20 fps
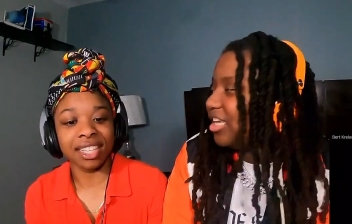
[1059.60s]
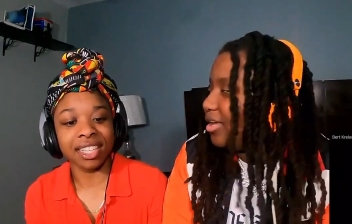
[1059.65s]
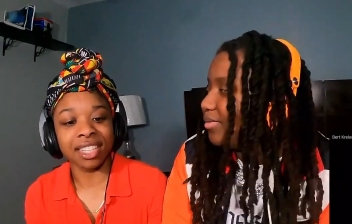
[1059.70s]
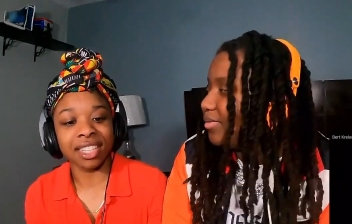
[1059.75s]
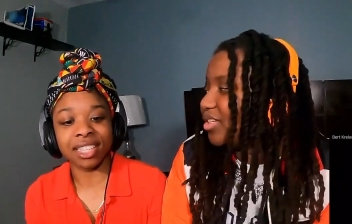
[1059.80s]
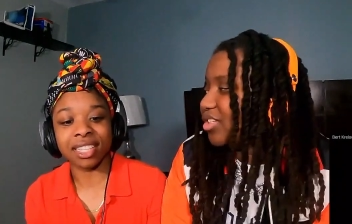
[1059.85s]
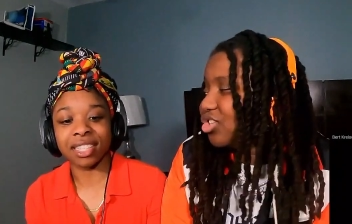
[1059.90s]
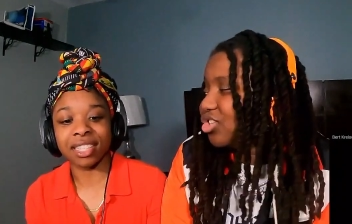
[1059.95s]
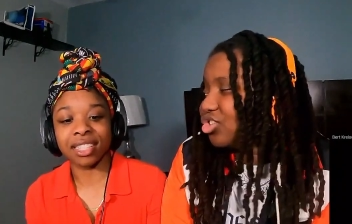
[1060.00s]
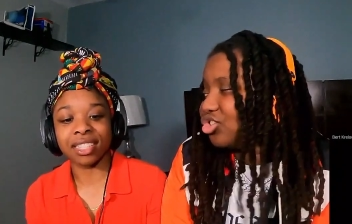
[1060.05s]
Speaker 1: was
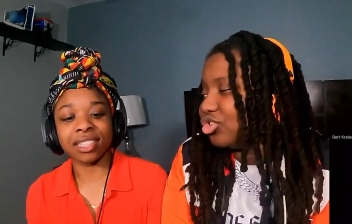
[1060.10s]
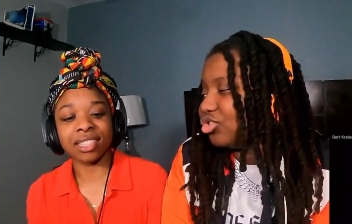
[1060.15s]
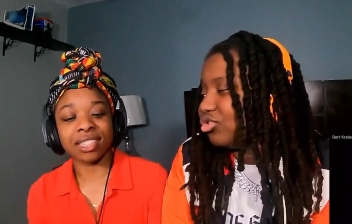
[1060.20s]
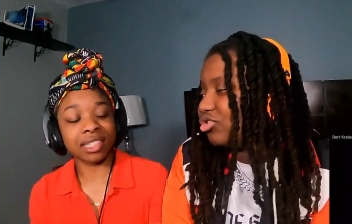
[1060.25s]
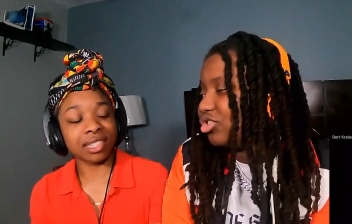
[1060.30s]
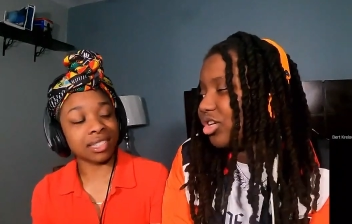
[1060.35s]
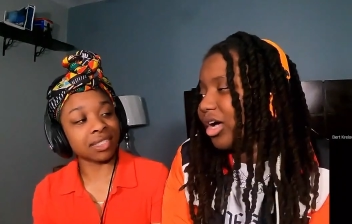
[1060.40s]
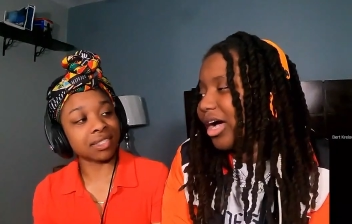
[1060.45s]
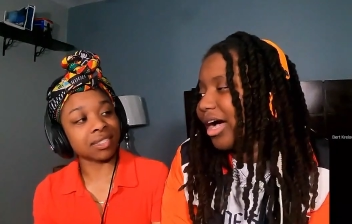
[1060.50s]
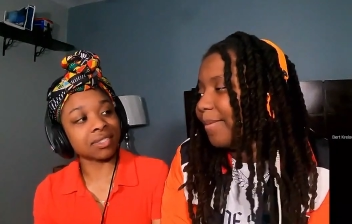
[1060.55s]
true, so
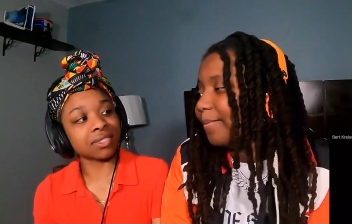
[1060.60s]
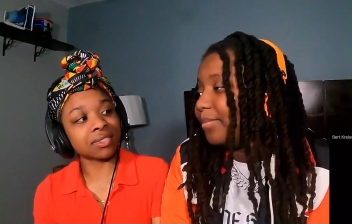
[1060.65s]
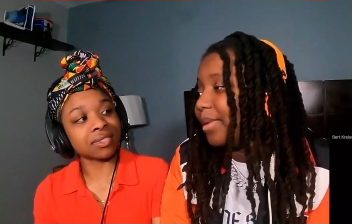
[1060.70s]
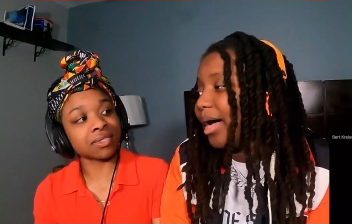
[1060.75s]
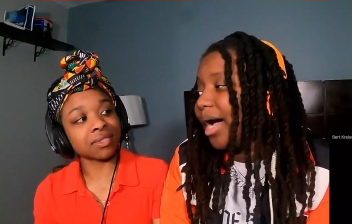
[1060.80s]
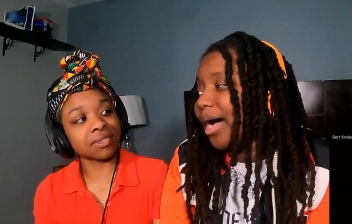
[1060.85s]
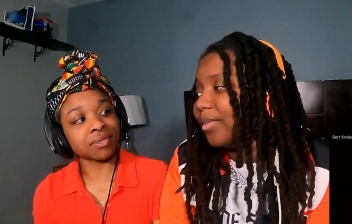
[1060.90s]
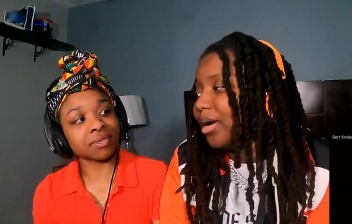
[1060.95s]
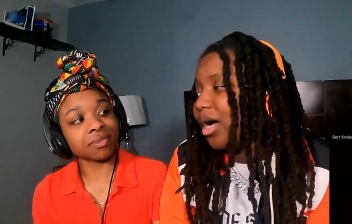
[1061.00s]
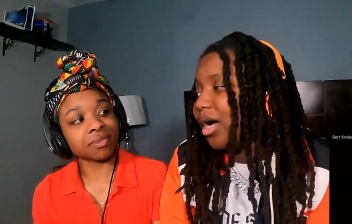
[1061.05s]
I'm, I'm,
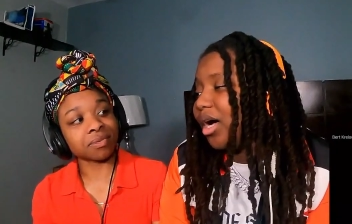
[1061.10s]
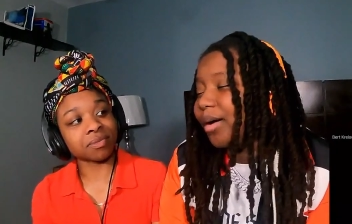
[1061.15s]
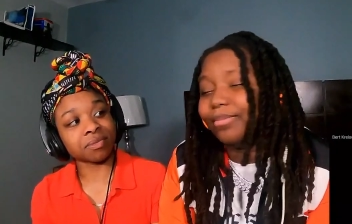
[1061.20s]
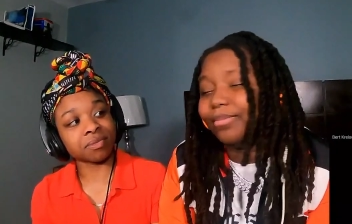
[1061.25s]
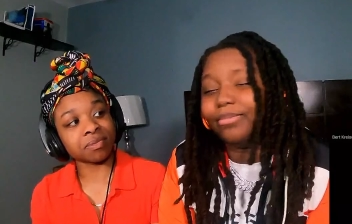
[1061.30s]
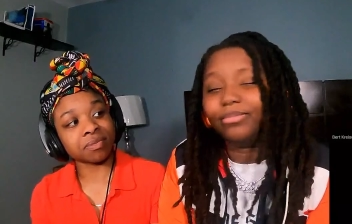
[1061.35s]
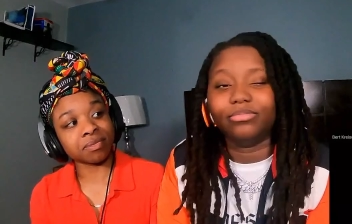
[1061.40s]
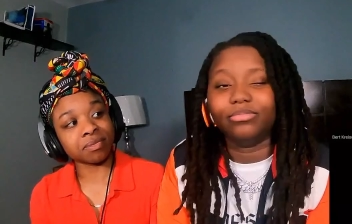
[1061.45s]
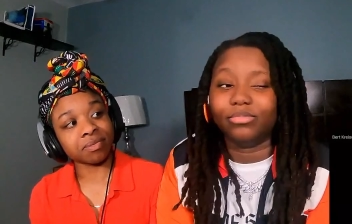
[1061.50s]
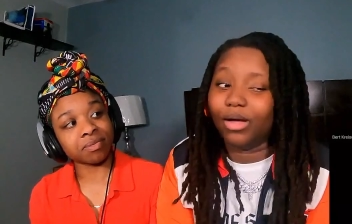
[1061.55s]
I'm,
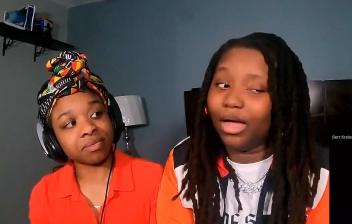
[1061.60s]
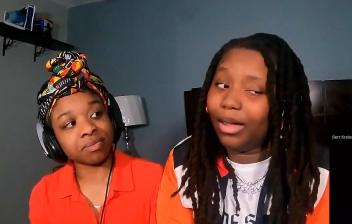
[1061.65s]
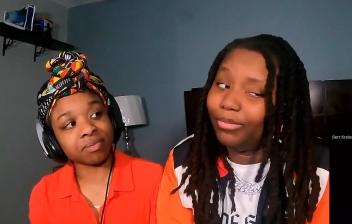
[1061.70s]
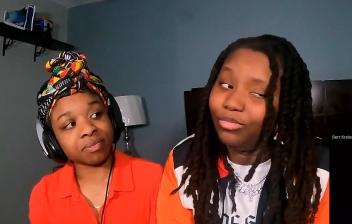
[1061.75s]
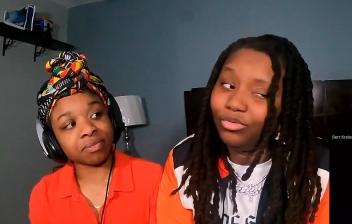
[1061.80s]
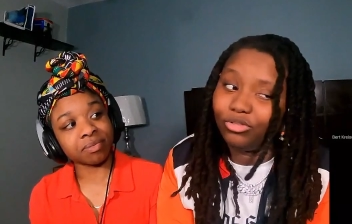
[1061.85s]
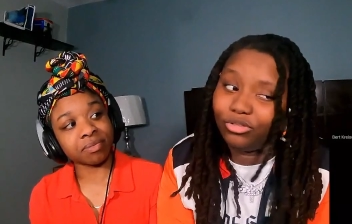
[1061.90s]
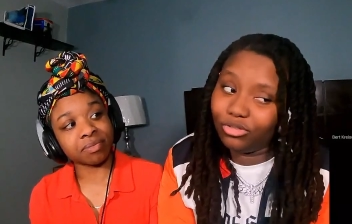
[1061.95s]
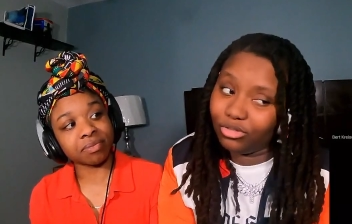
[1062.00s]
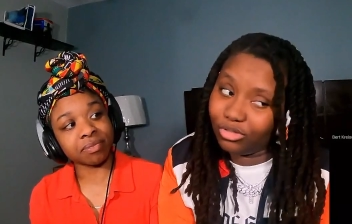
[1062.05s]
I'm,
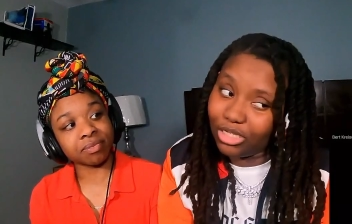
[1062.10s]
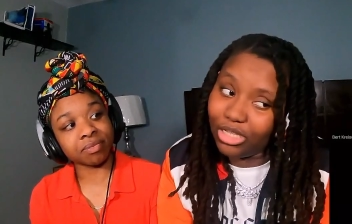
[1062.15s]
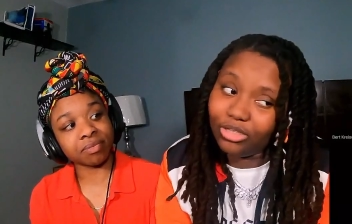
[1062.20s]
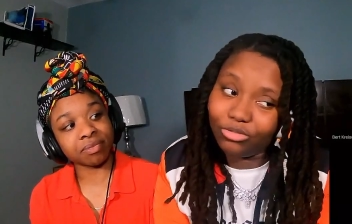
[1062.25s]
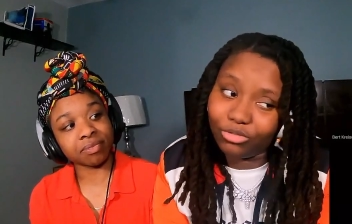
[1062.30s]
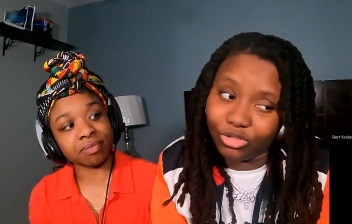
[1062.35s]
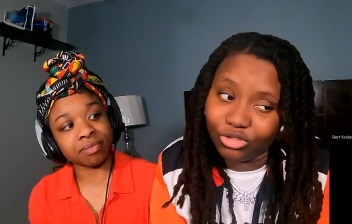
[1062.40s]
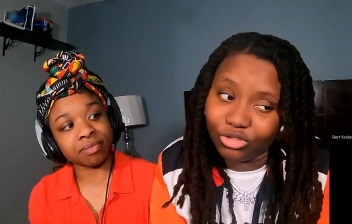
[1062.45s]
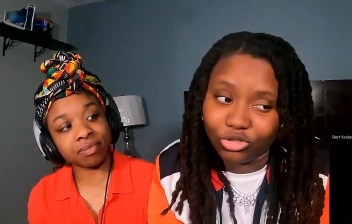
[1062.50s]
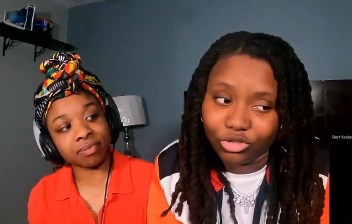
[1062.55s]
this one's
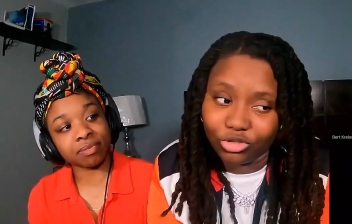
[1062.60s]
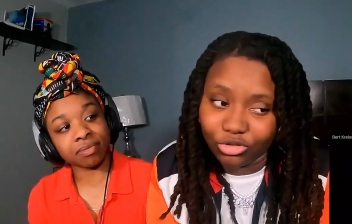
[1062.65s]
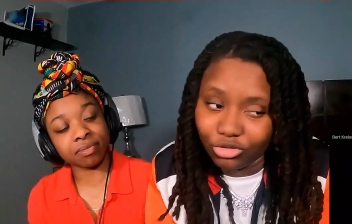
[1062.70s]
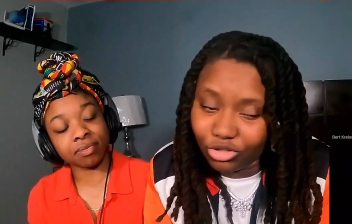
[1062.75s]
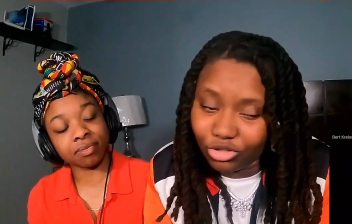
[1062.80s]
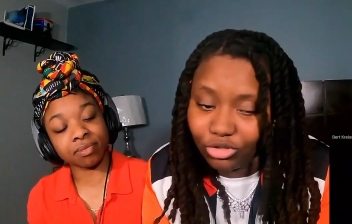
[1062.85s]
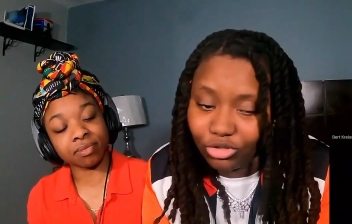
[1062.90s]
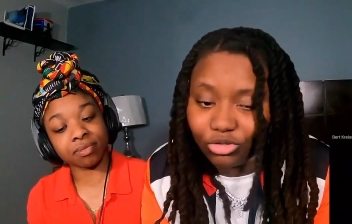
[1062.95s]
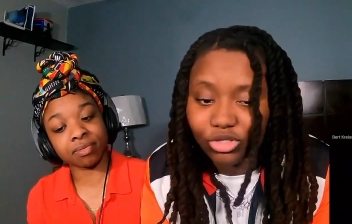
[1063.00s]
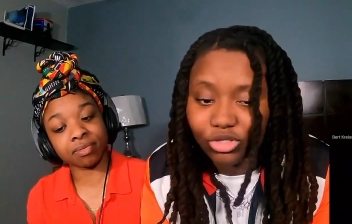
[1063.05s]
true too,
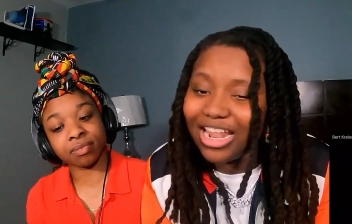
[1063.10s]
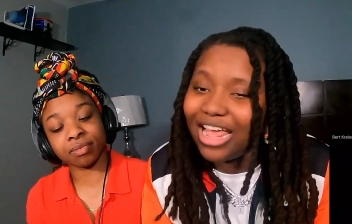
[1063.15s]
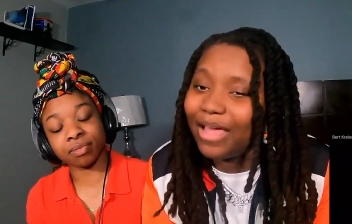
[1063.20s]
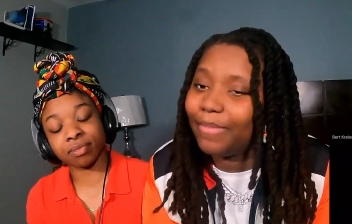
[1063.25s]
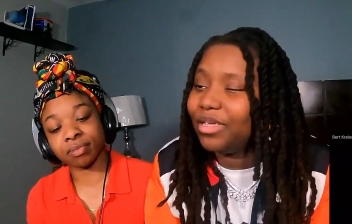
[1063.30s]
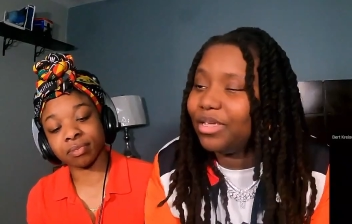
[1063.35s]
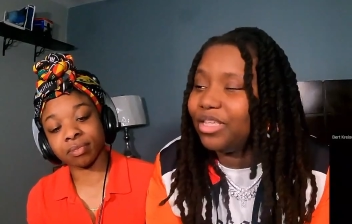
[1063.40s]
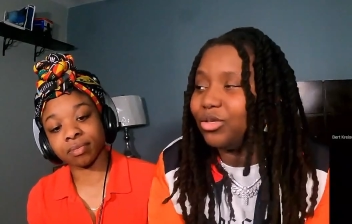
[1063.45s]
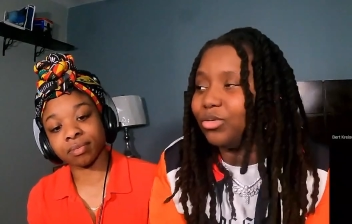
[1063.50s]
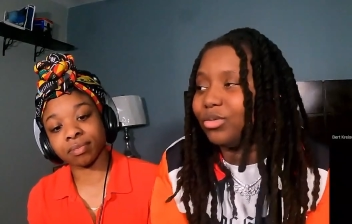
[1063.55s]
so that means
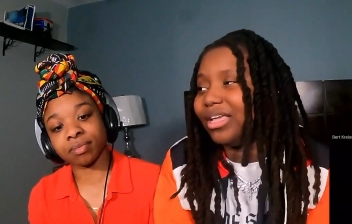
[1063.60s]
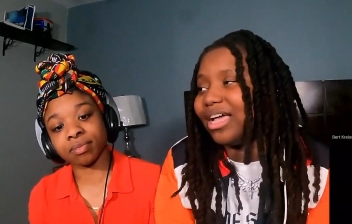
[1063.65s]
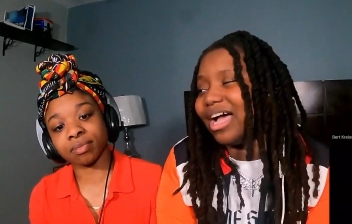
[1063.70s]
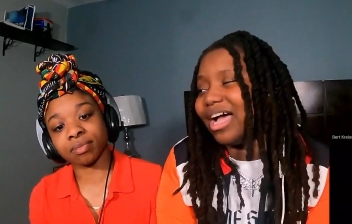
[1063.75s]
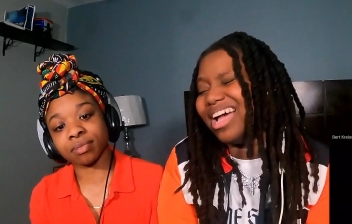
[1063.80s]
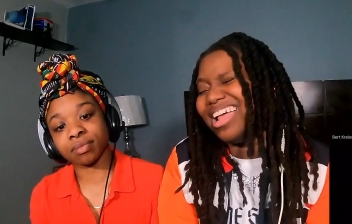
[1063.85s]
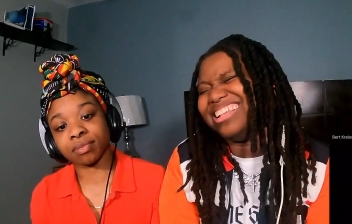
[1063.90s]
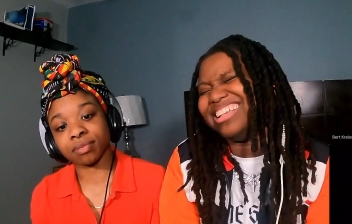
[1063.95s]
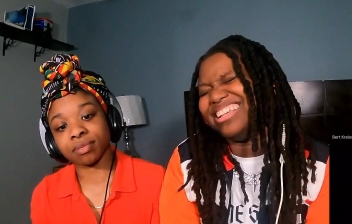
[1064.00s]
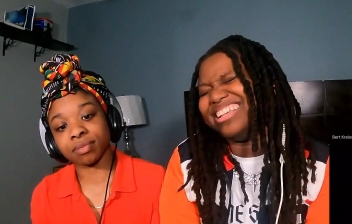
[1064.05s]
we got at
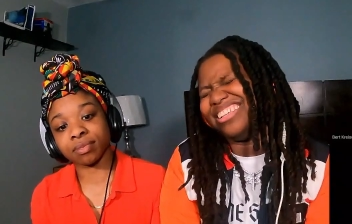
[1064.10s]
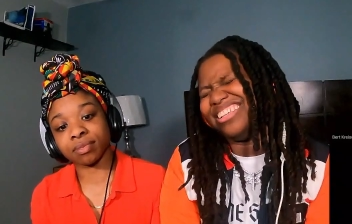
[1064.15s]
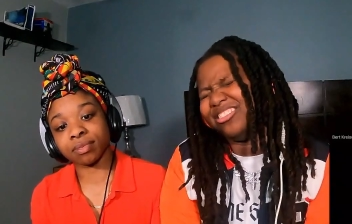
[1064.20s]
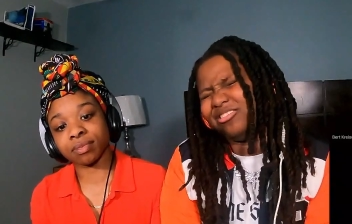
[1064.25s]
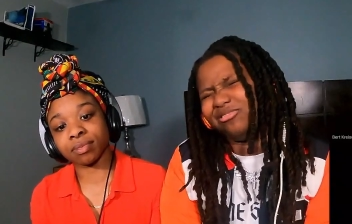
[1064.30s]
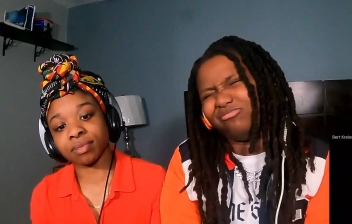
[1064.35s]
least